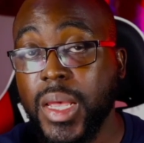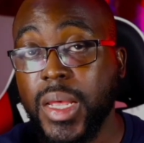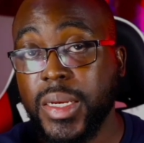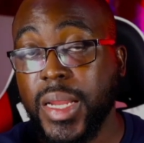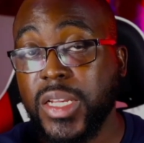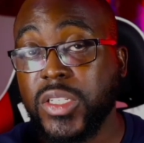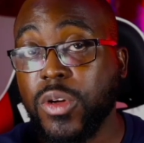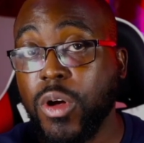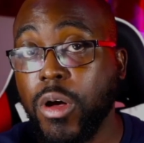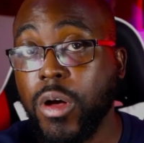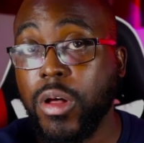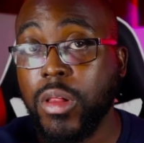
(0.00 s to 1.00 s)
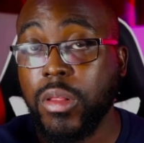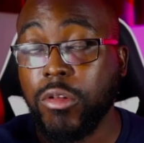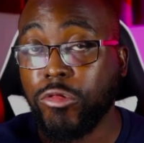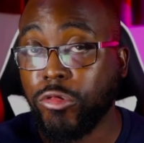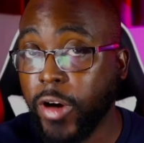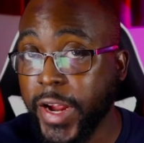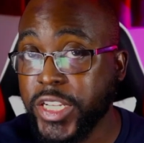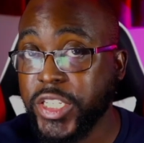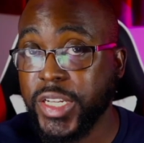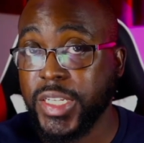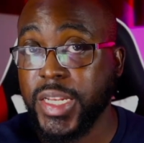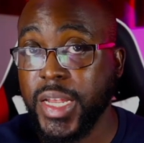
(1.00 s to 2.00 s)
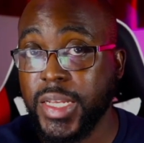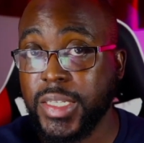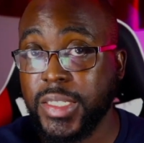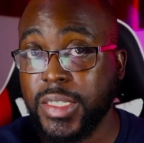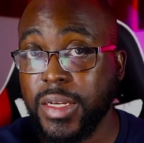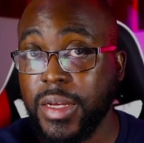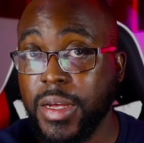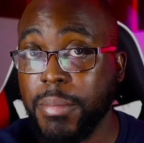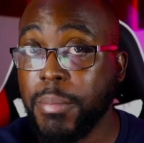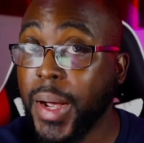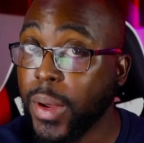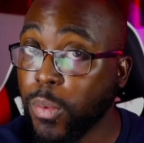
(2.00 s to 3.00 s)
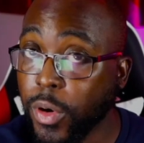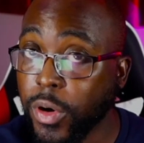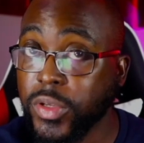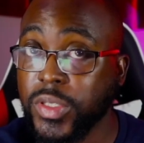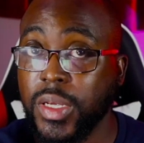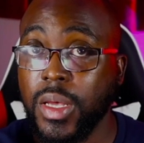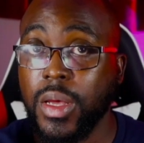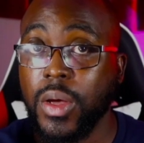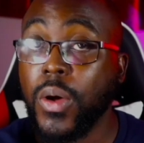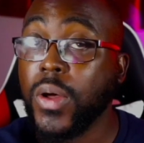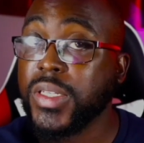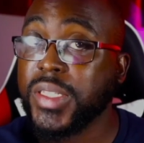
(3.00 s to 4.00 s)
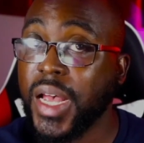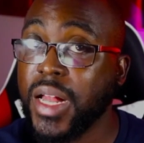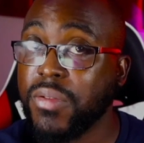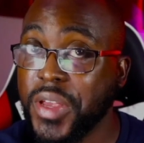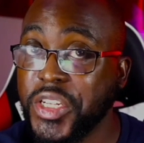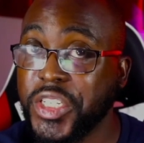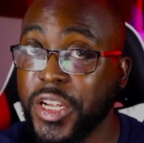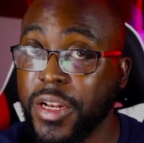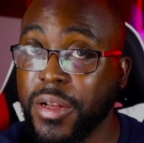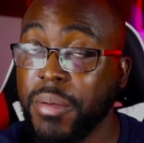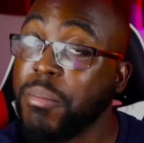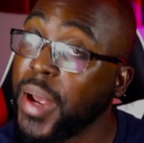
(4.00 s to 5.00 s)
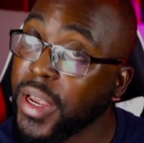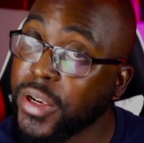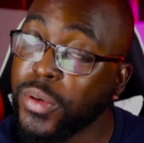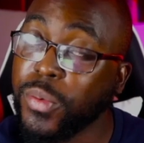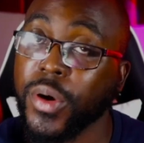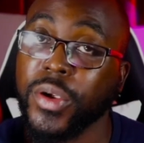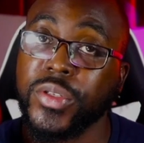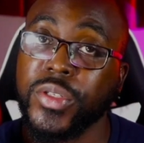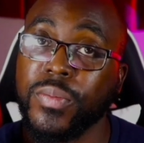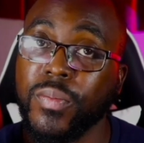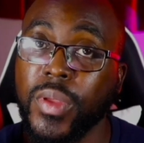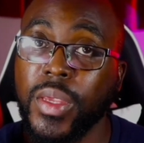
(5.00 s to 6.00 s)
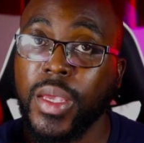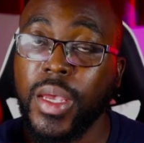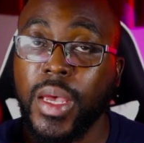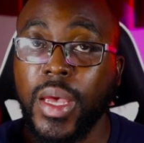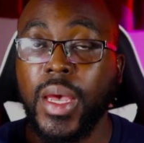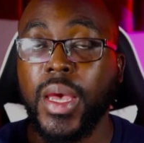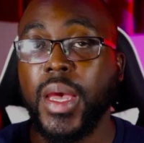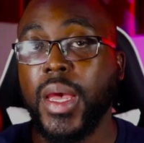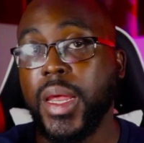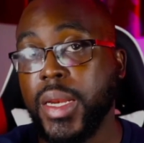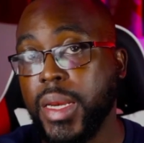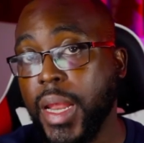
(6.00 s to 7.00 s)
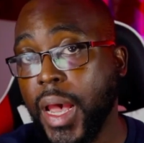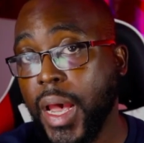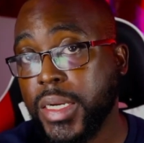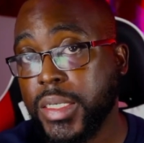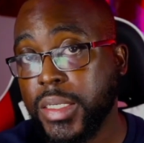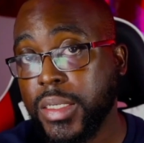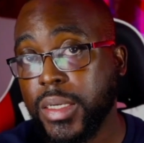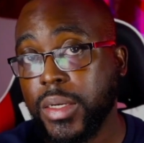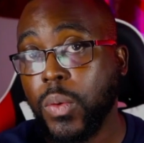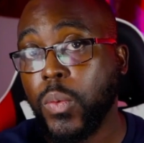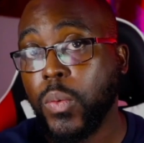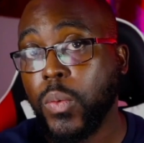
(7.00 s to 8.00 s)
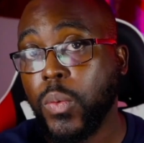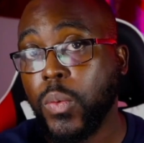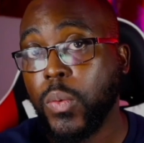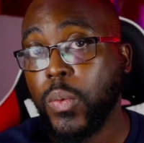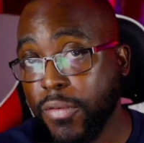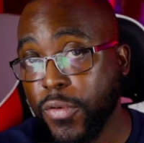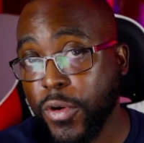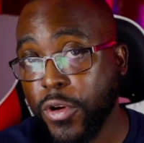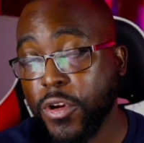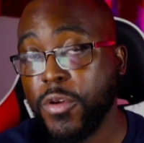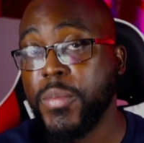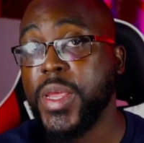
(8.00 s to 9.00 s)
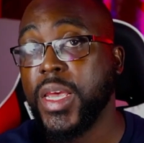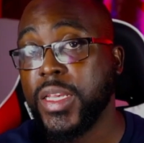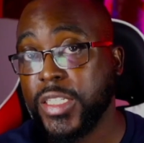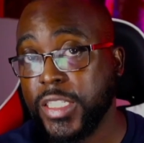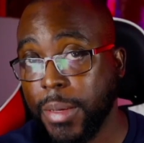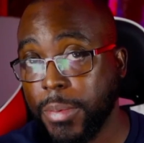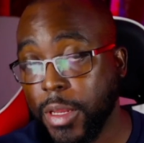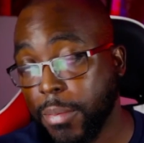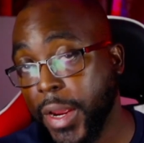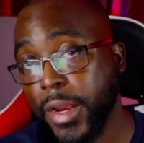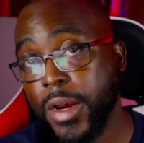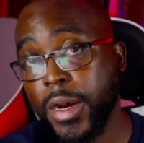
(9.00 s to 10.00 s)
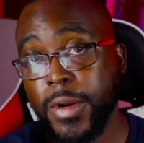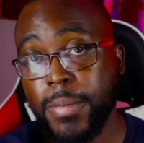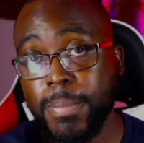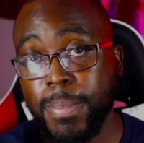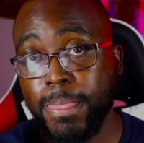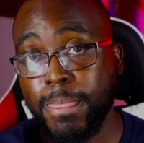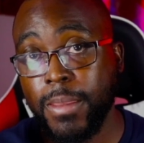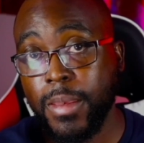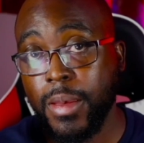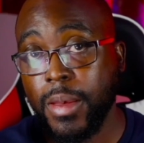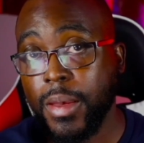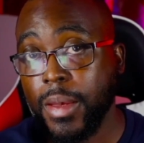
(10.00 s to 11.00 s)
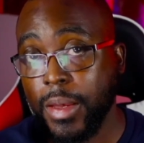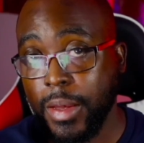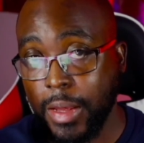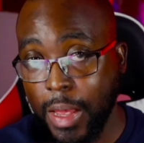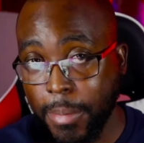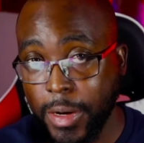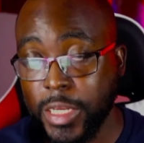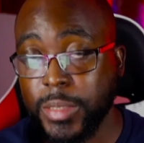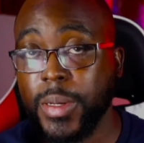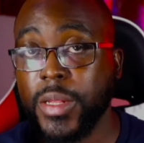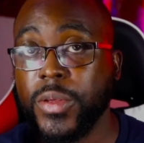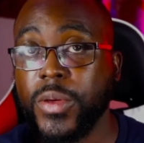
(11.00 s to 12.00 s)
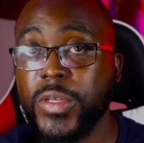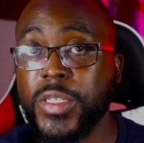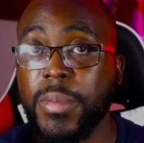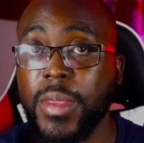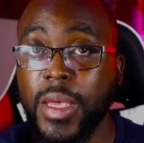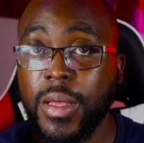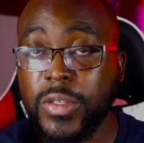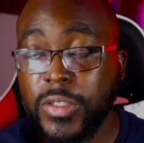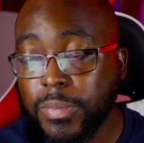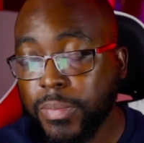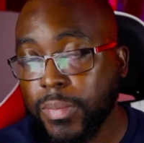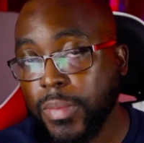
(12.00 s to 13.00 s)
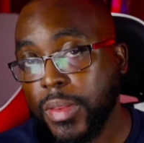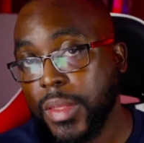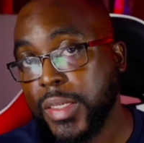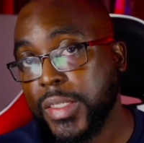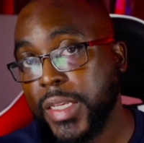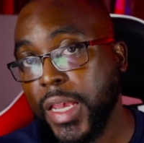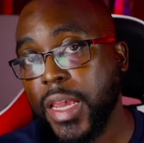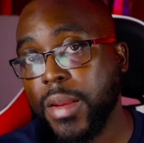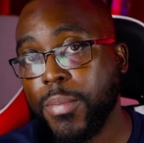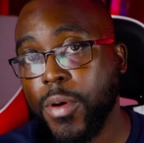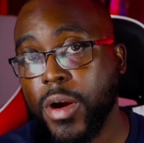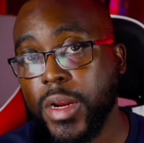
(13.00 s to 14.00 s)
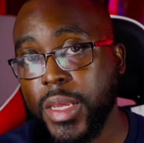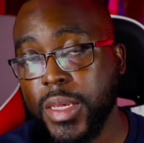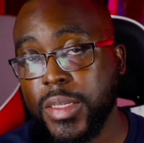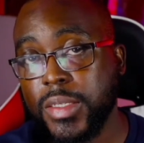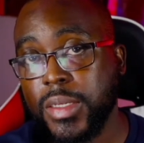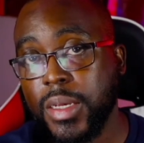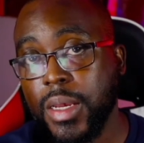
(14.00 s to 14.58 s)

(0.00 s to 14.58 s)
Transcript: That's called righteousness by works or salvation by good works that will never be accepted by God. I'm going to explain to you something else. The second part is